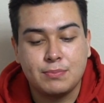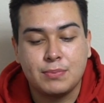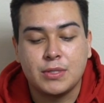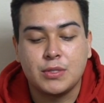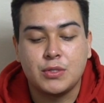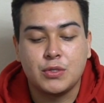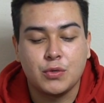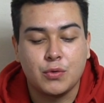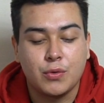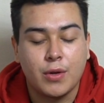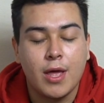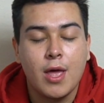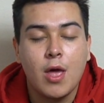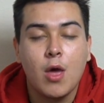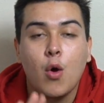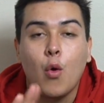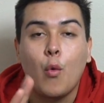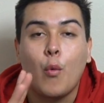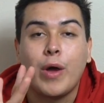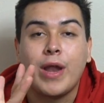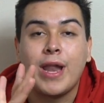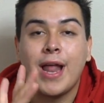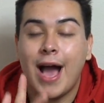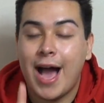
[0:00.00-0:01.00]
but dude,
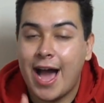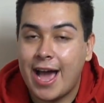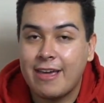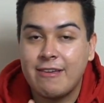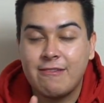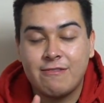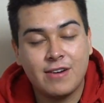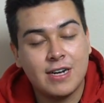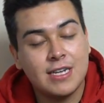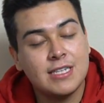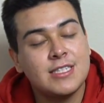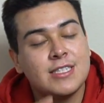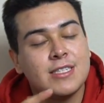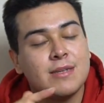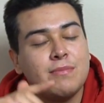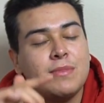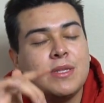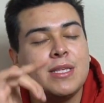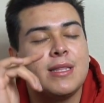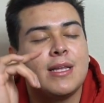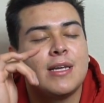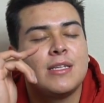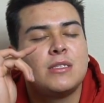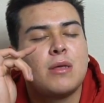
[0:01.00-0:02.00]
when I find
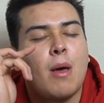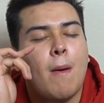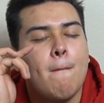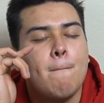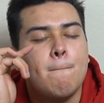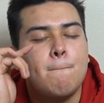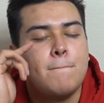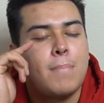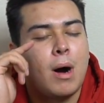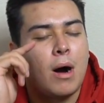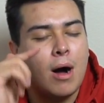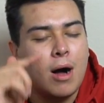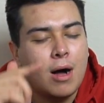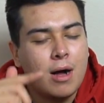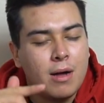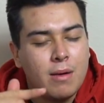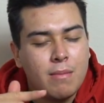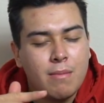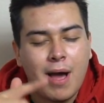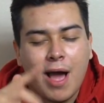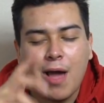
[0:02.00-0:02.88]
something that's bomb,